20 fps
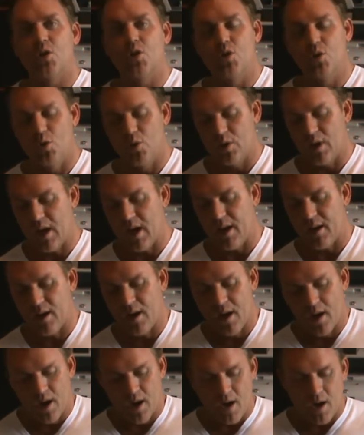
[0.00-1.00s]
do not
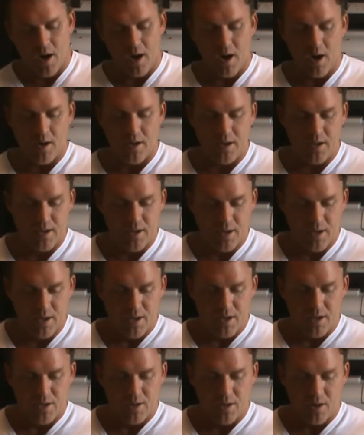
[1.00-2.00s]
harden
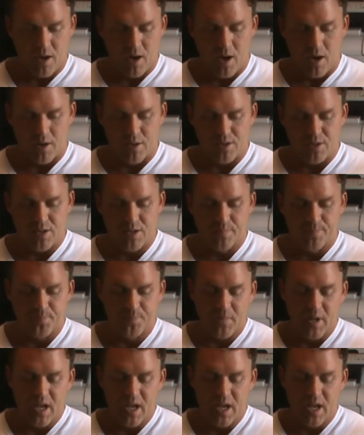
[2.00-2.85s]
your hearts.